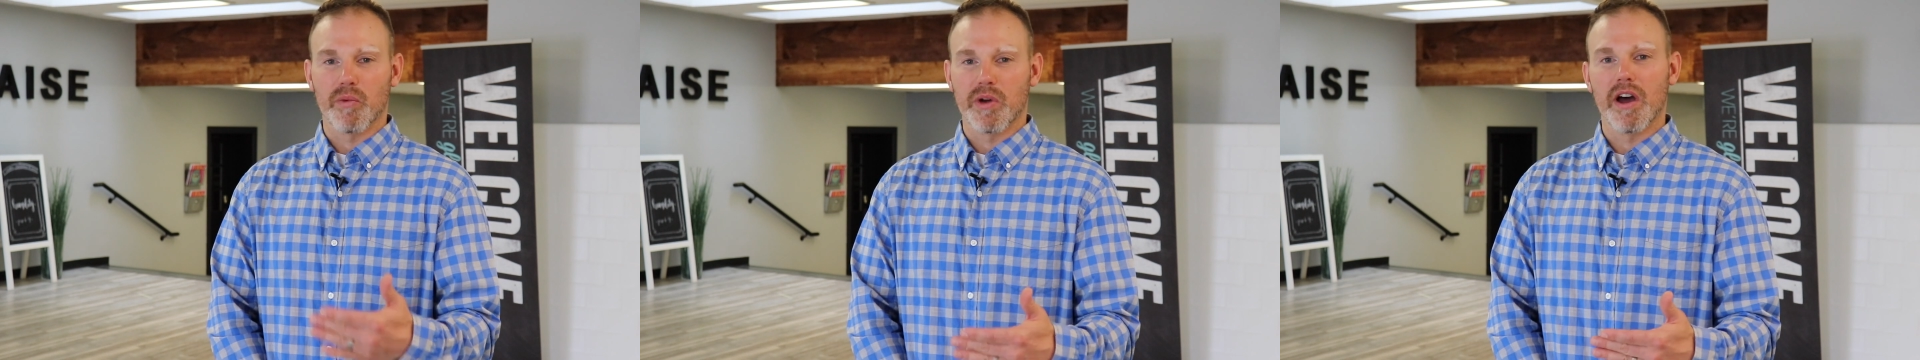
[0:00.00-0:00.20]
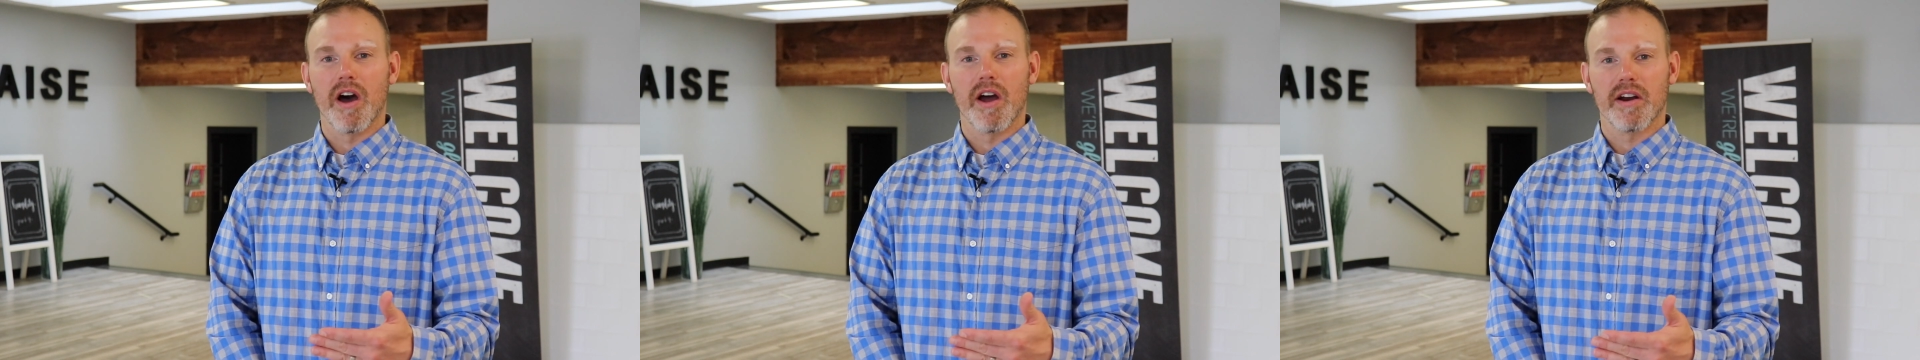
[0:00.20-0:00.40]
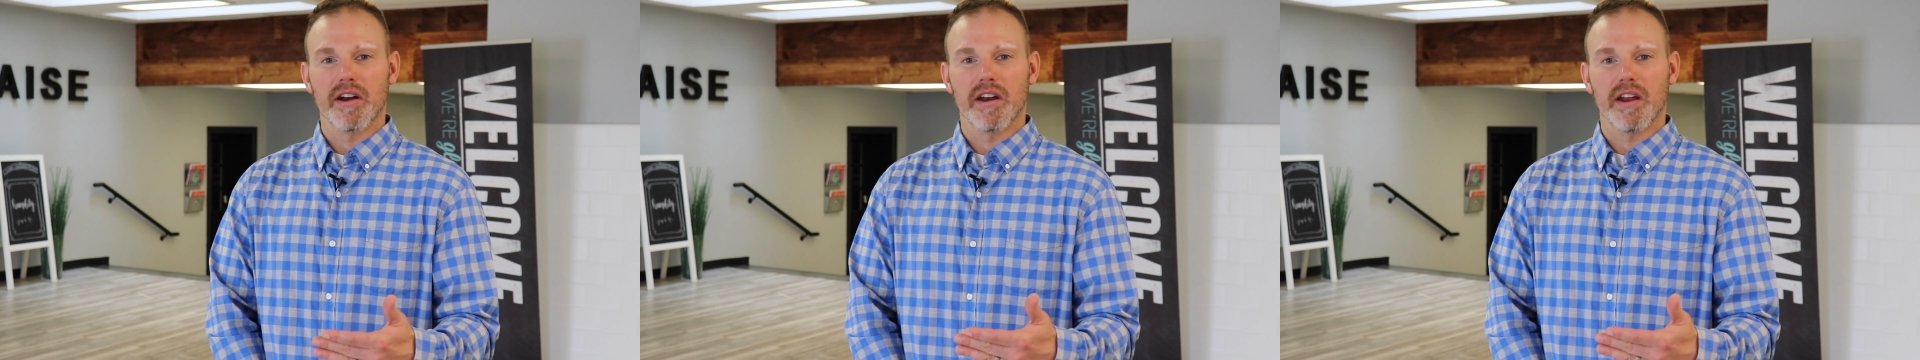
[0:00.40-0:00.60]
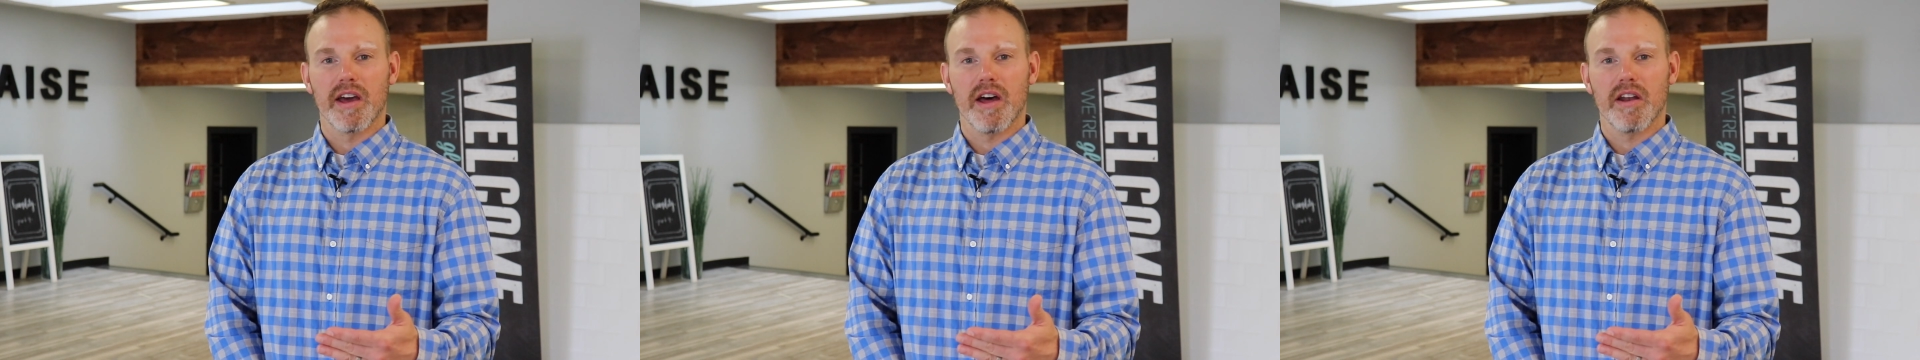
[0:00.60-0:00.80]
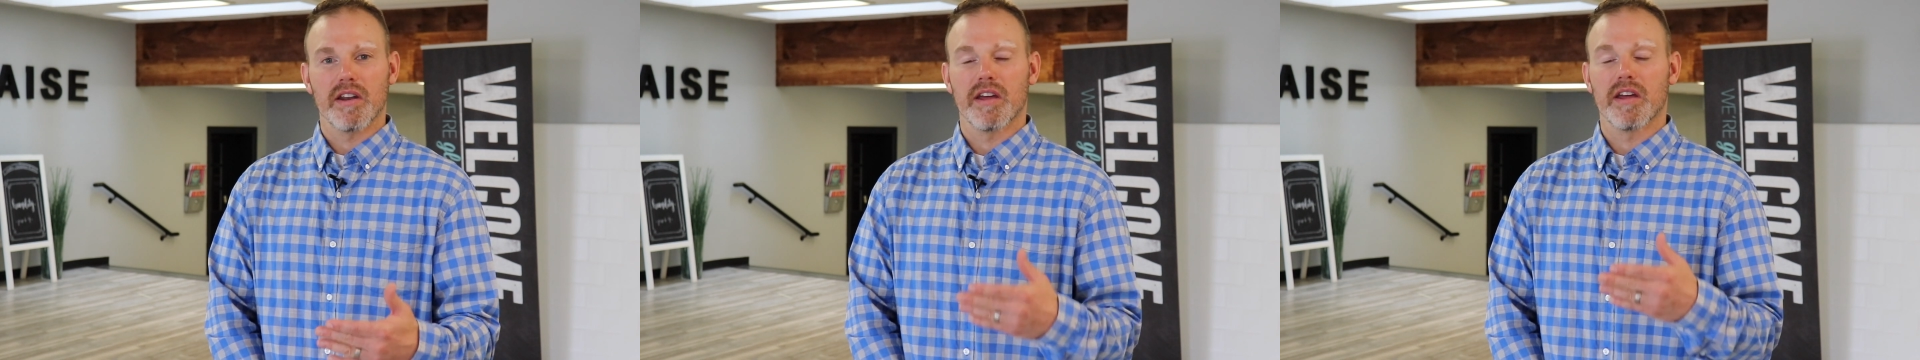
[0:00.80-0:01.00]
we iron it
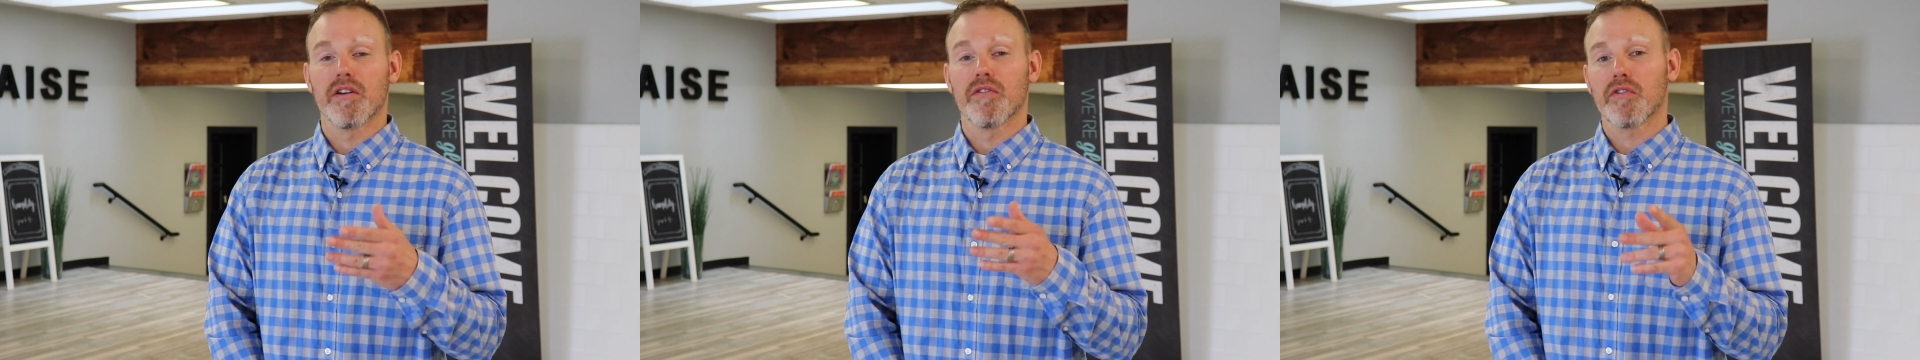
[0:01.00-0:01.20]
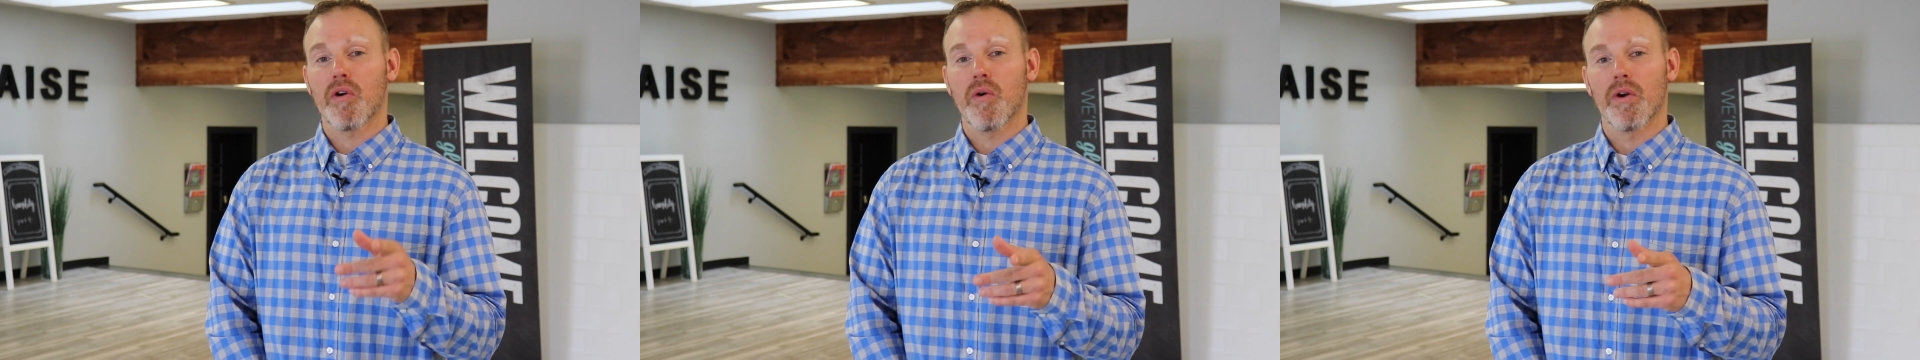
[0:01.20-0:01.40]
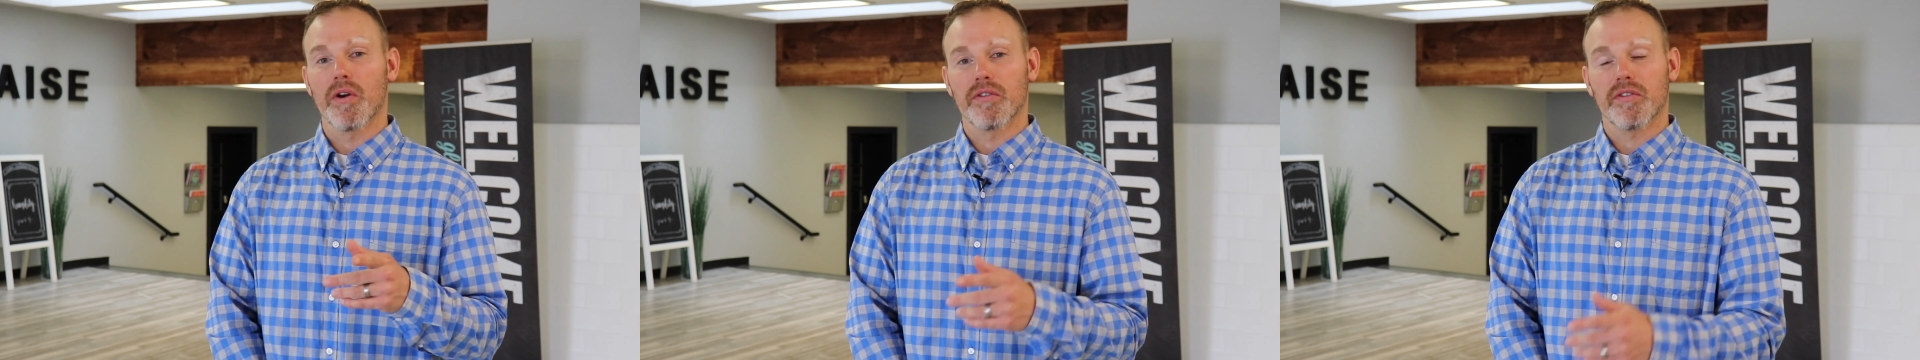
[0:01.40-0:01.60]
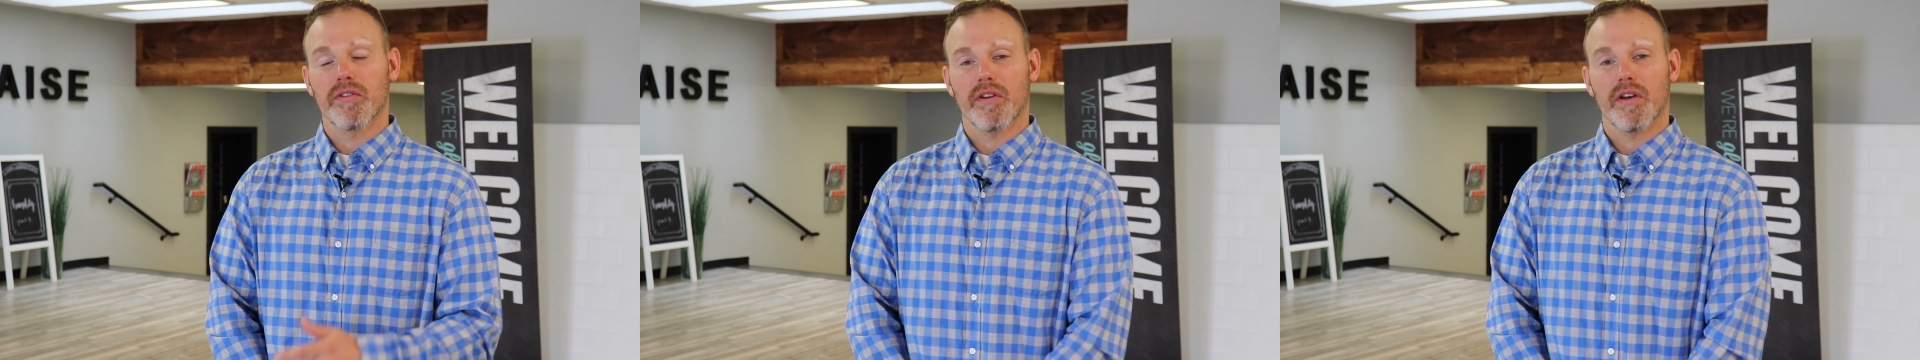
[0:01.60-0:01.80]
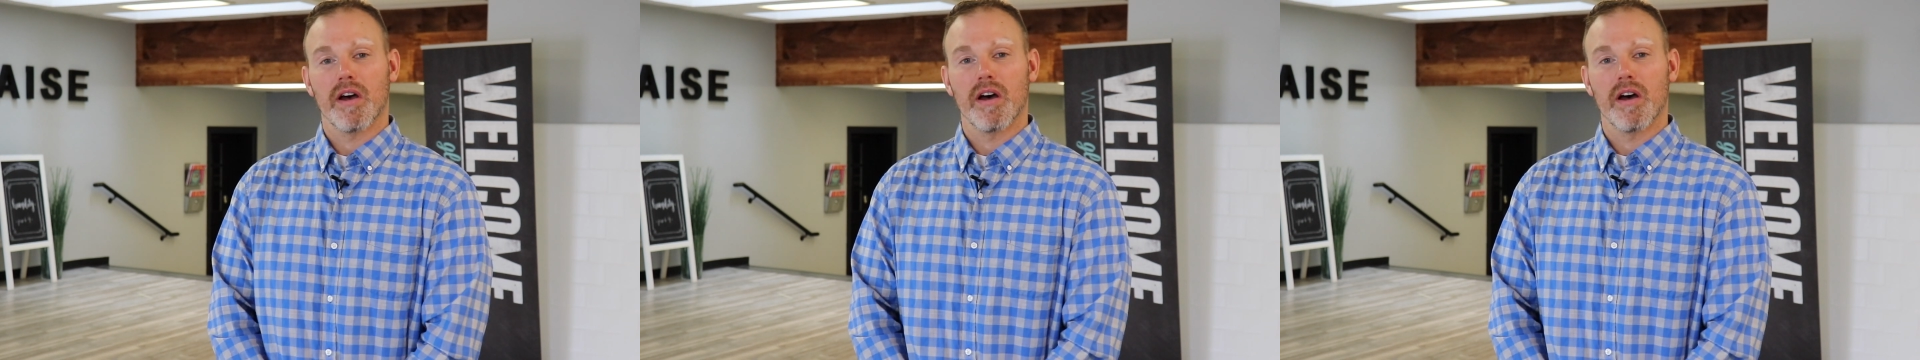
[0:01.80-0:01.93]
out, and of course,